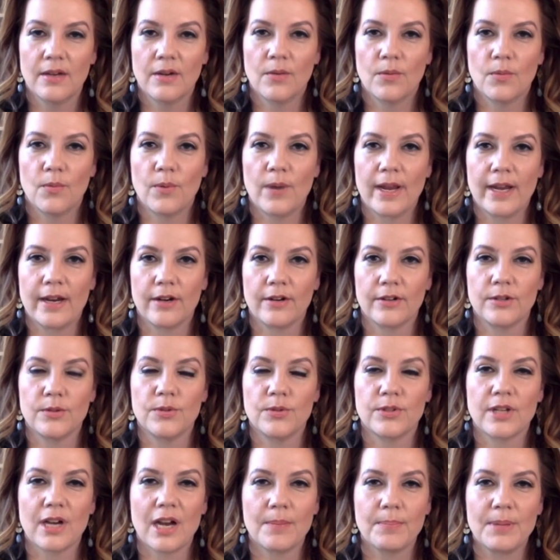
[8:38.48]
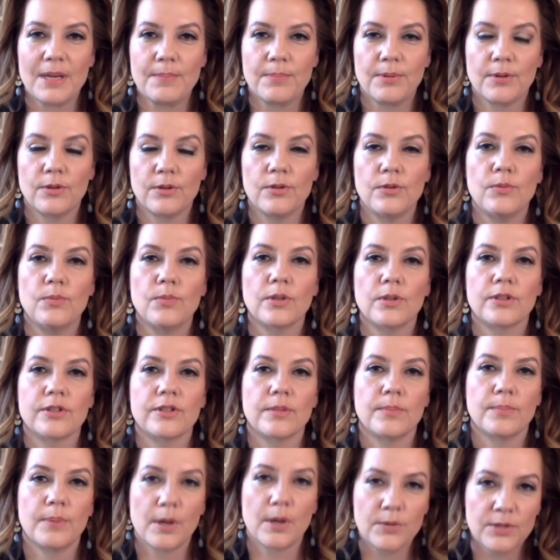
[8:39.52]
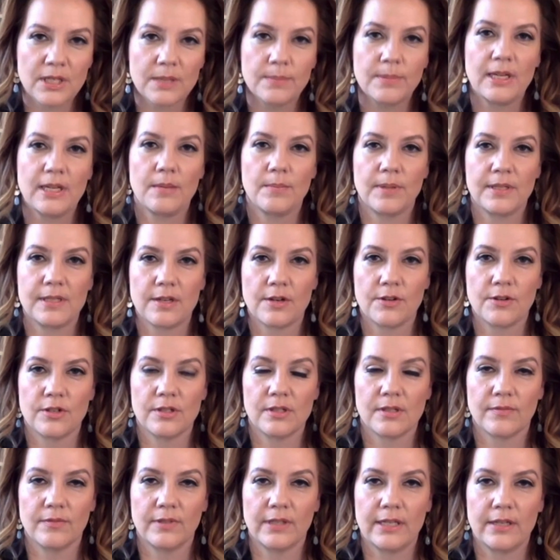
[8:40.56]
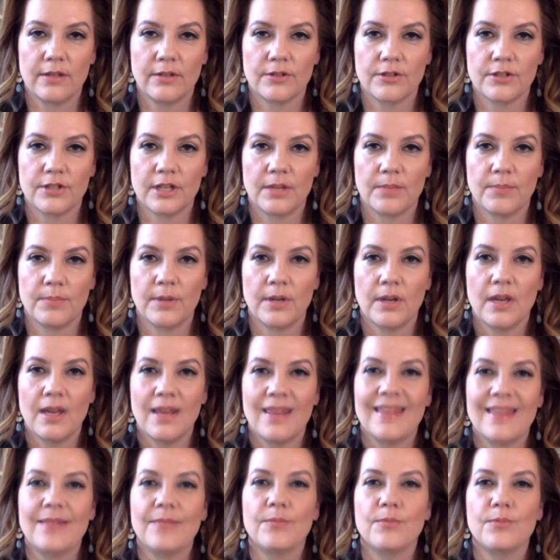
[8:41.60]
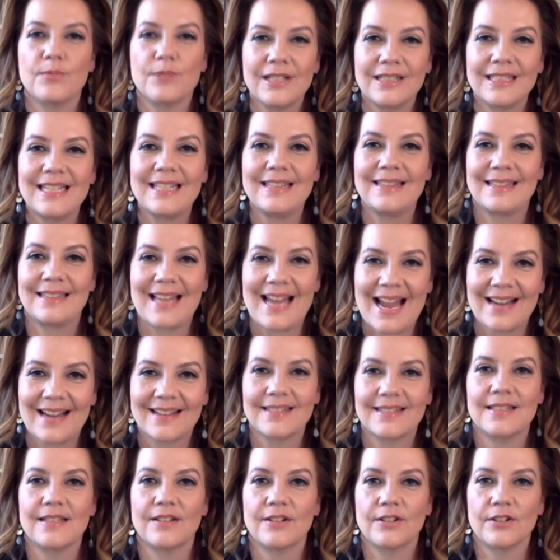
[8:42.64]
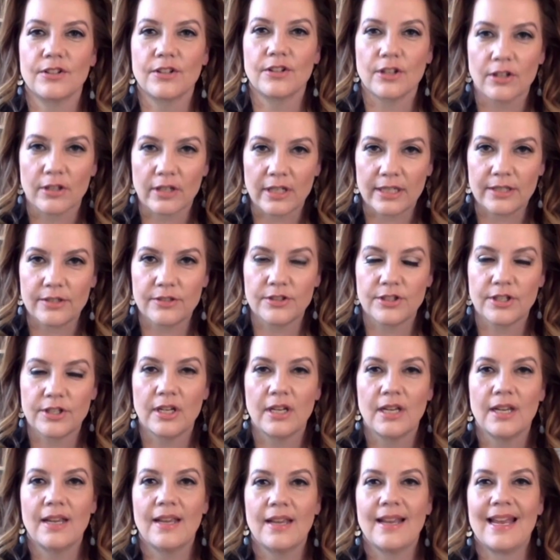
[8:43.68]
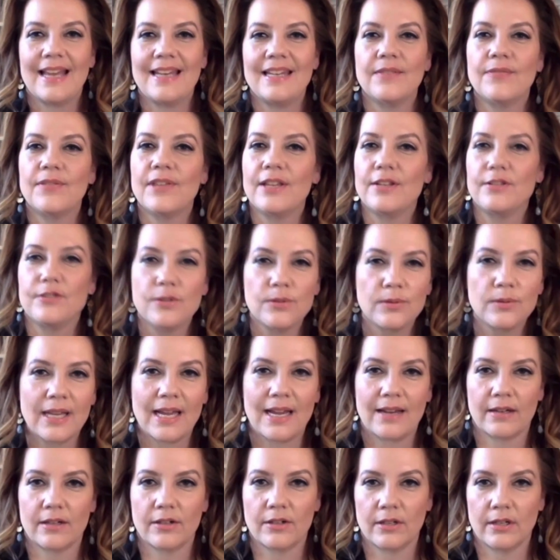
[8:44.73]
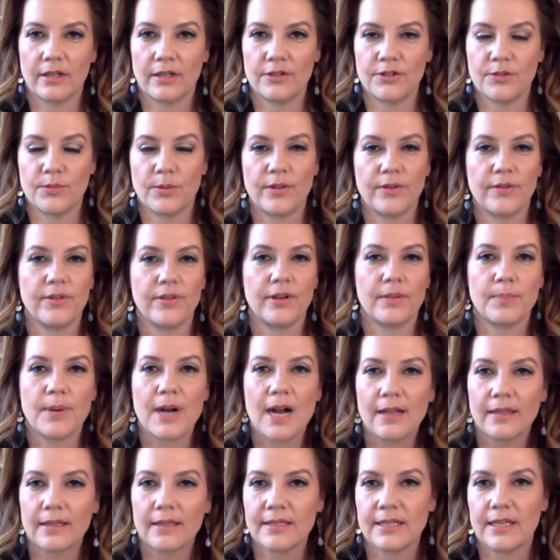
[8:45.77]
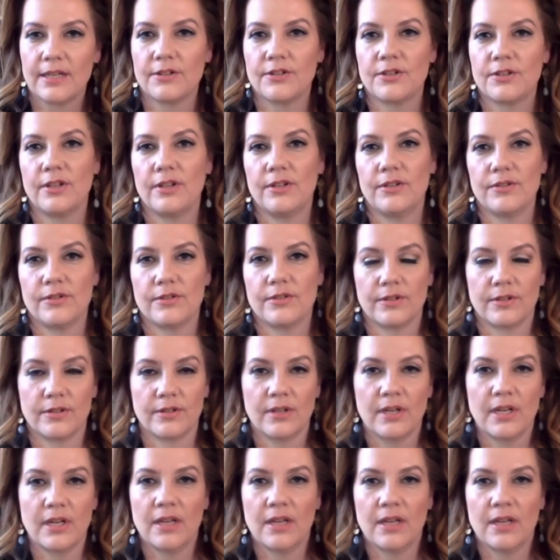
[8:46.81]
where you saw people who were supposed to be in positions of leadership that really lacked courage. And if they do lack courage, whether they're politicians or